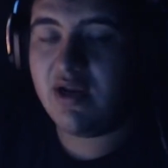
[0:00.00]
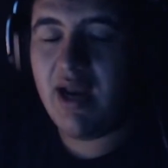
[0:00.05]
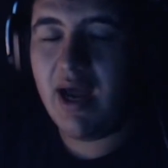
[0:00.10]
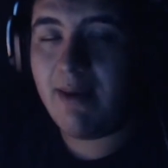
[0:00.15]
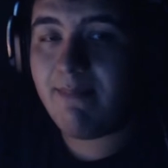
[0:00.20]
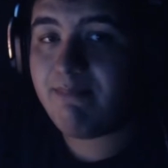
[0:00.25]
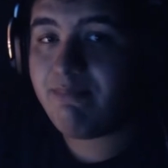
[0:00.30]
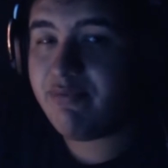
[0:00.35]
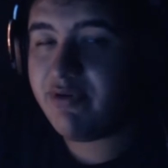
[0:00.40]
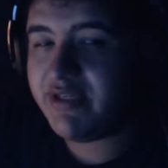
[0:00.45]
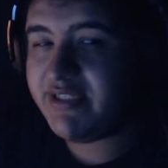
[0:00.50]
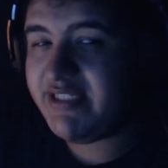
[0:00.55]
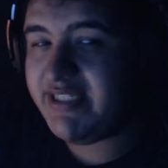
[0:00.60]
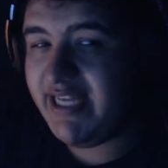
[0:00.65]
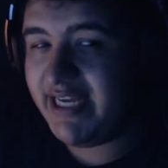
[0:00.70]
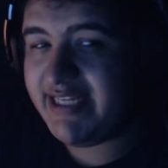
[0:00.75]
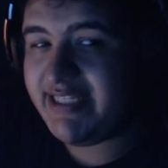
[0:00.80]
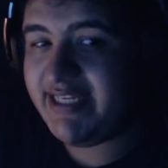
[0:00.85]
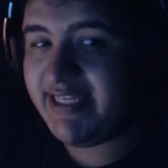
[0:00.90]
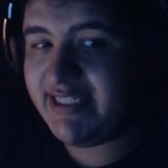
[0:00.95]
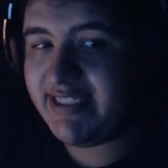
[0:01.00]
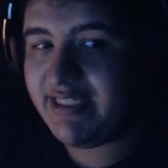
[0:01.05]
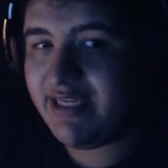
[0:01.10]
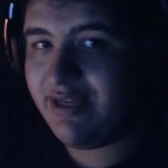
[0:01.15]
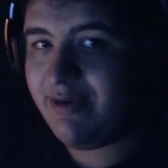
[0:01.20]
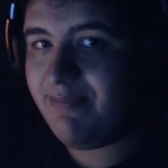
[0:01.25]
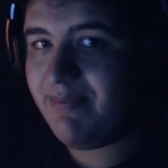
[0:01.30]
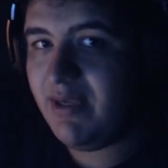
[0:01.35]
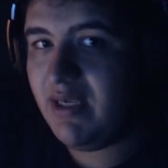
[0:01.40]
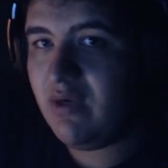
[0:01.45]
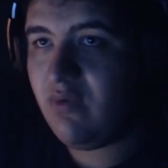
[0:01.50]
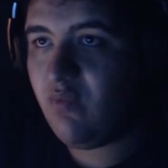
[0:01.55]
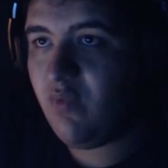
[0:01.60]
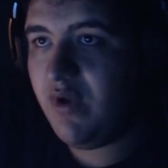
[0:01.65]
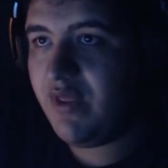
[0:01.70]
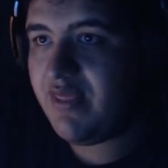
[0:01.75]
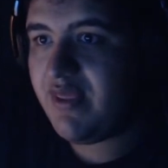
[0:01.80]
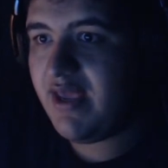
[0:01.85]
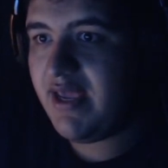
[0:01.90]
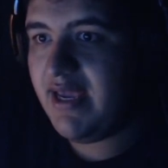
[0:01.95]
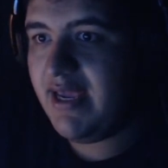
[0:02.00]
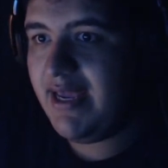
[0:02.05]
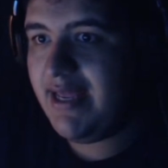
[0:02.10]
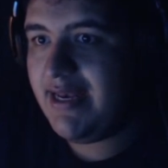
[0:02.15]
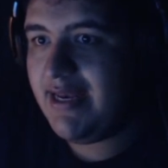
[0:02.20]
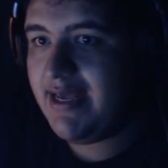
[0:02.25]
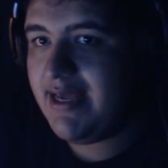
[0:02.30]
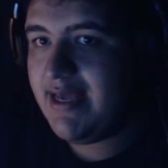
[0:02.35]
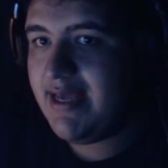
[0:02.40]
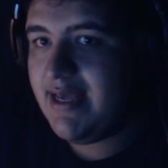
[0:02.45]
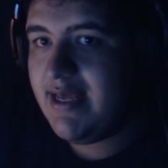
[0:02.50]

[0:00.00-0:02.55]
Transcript: I'm predicting is going to be within